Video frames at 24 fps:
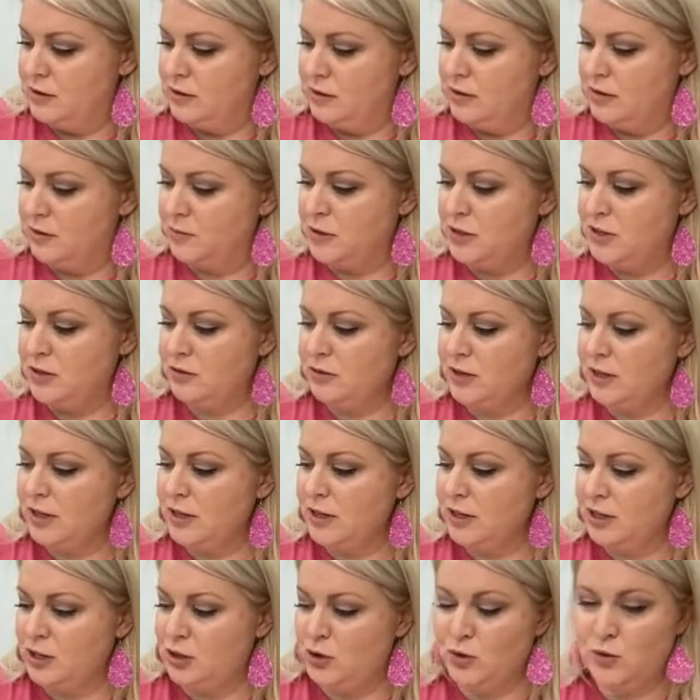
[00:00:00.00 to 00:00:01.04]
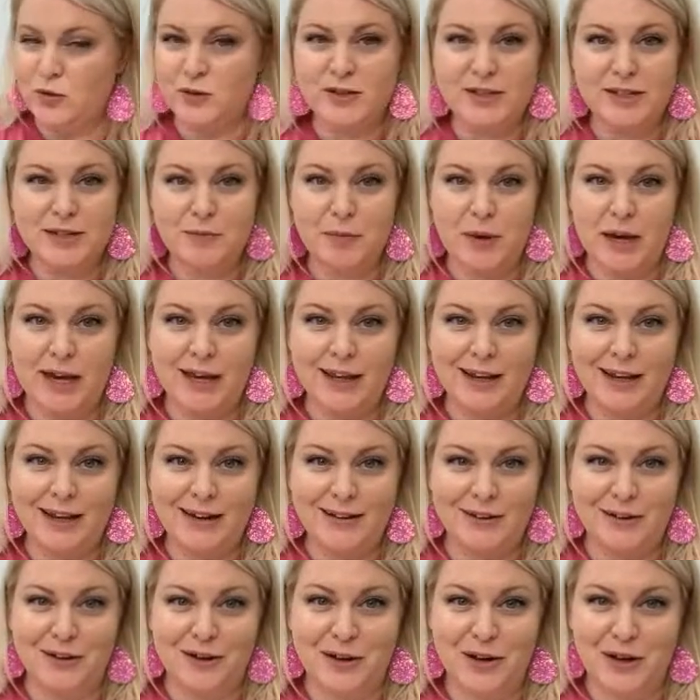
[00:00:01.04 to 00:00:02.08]
I'm still getting used to painting
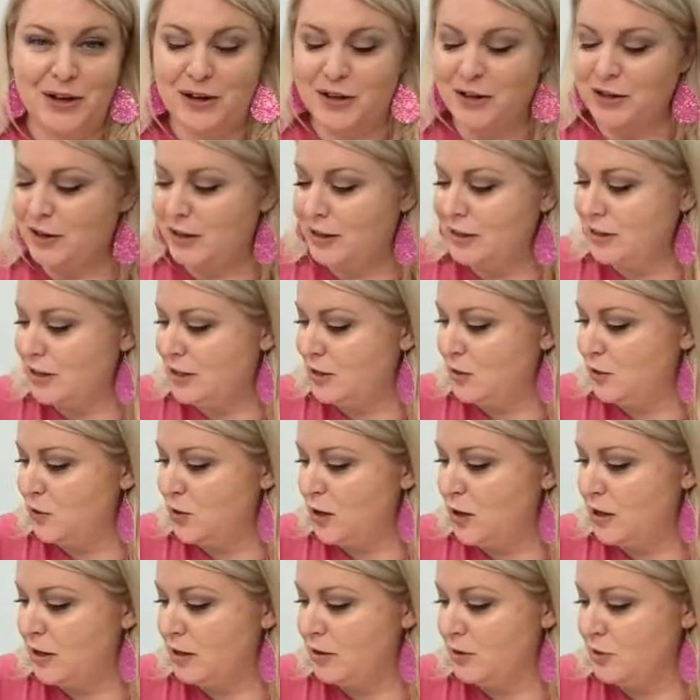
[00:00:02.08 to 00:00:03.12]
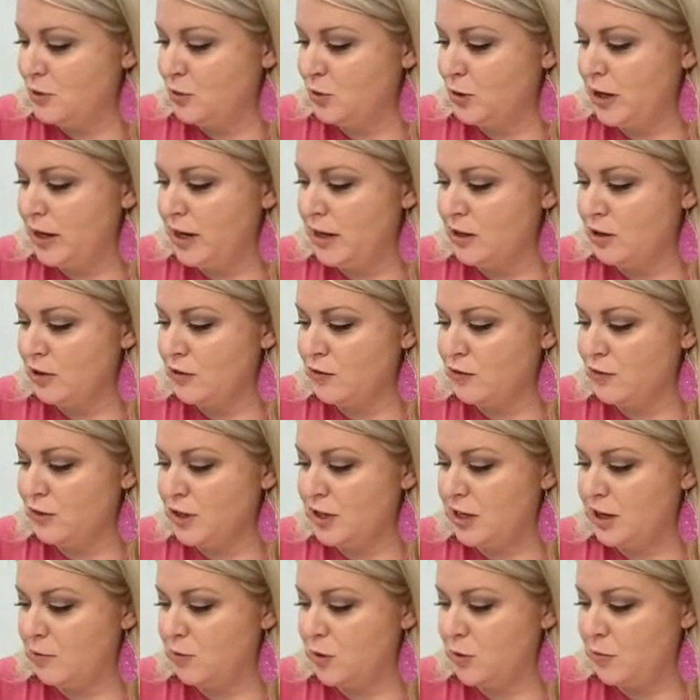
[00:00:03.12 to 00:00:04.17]
on, I did a door hanger for
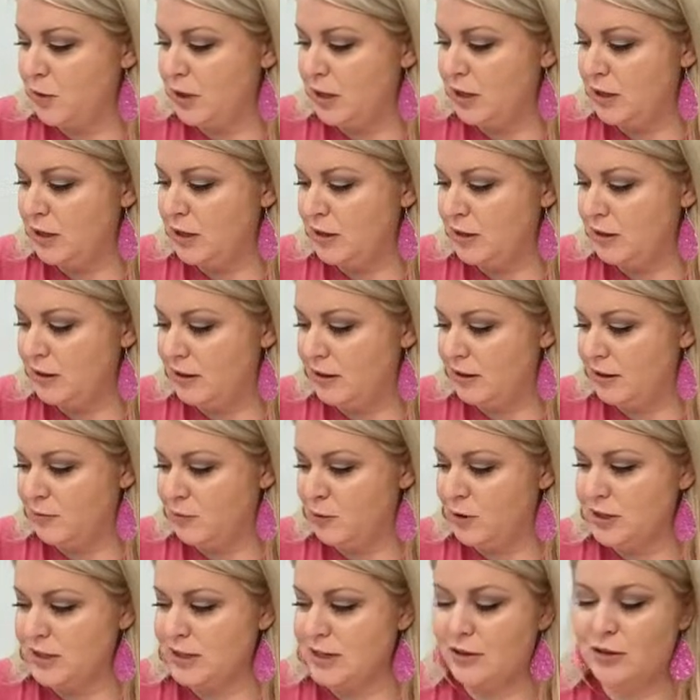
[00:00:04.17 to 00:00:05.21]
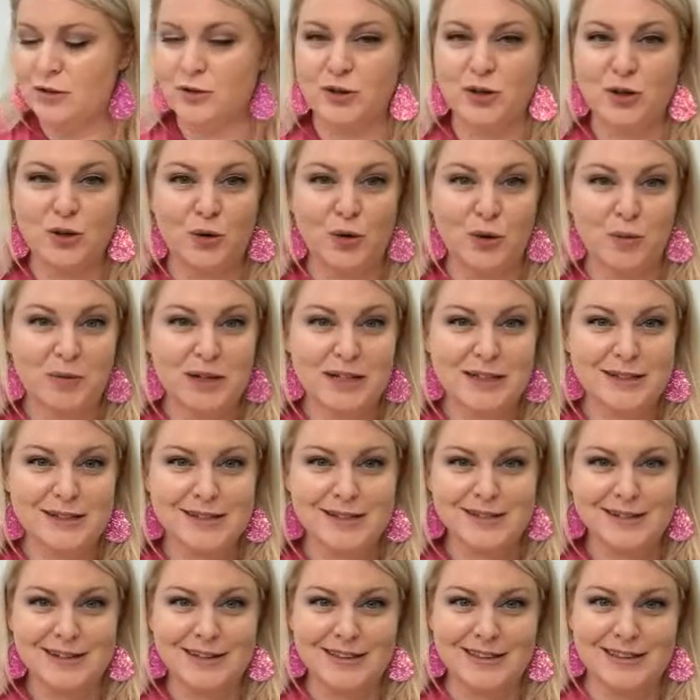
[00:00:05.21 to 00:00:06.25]
Tamara Bennett with Southern
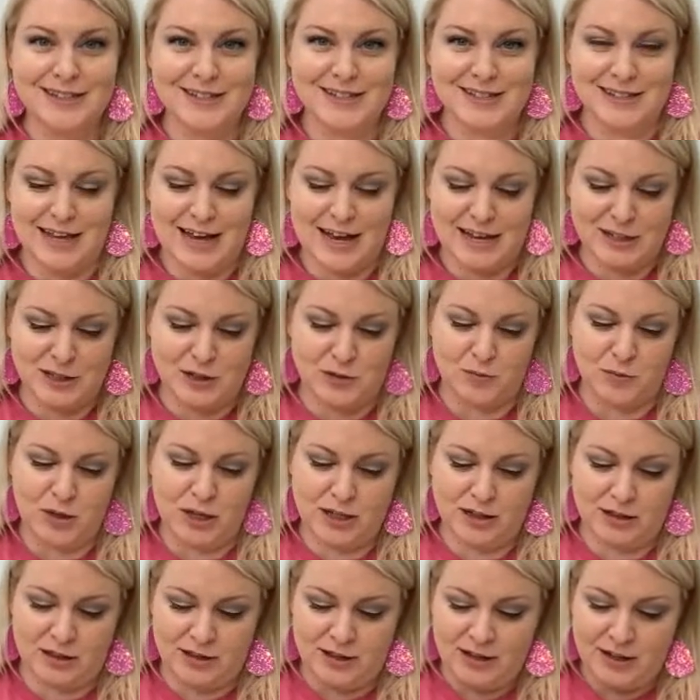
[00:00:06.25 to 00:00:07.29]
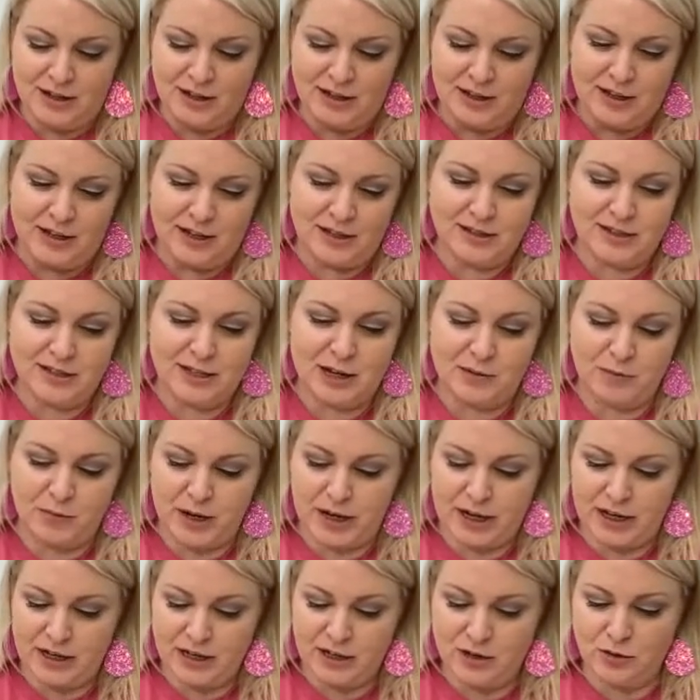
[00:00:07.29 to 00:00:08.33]
Adornments this last month inside
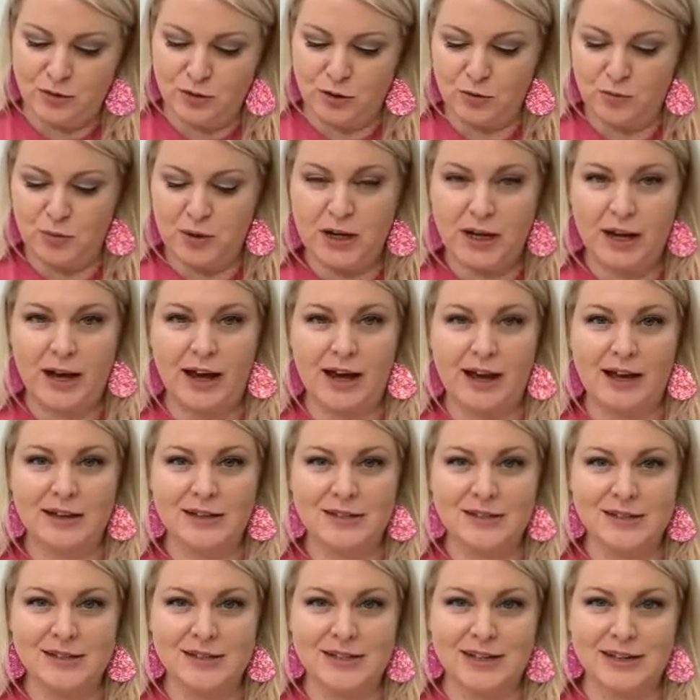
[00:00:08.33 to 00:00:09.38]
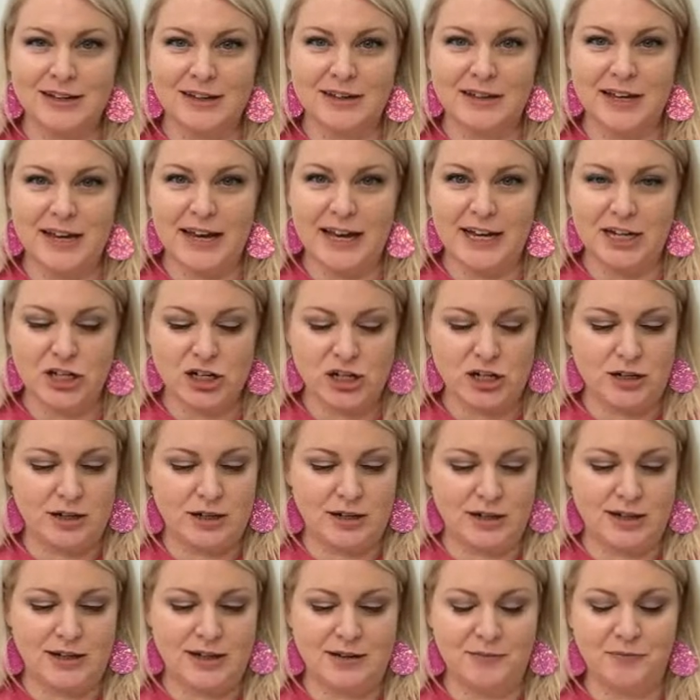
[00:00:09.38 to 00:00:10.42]
my group, and it has the etching
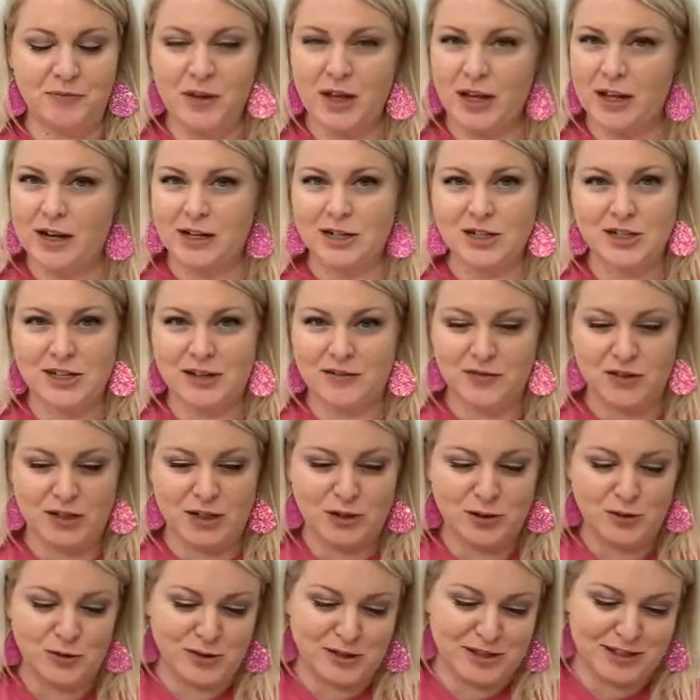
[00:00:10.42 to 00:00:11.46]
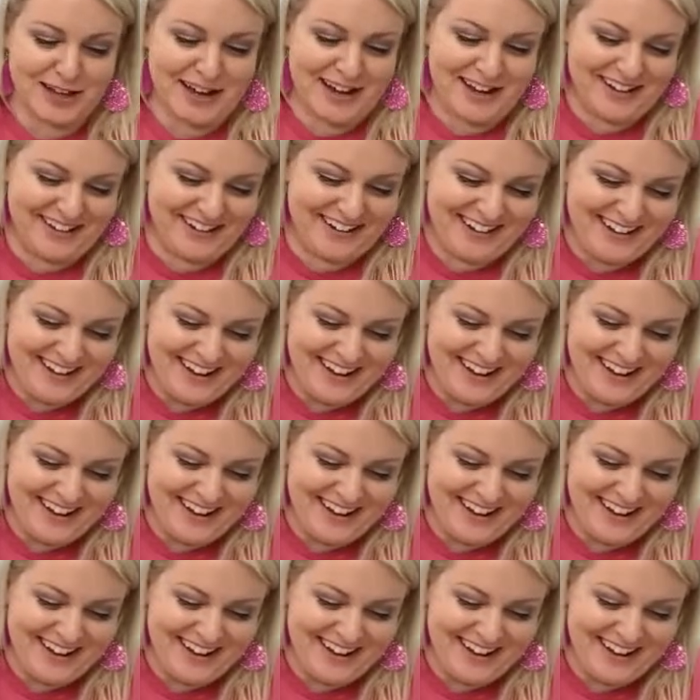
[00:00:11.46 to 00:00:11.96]
in it. And I just have to get used to that.